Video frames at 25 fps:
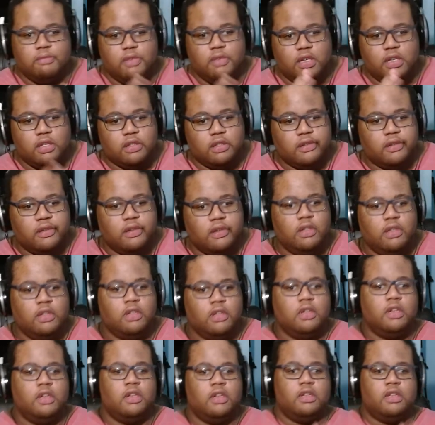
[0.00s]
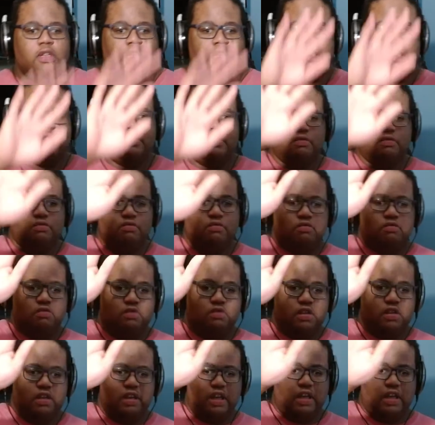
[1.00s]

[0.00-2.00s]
But that's really, I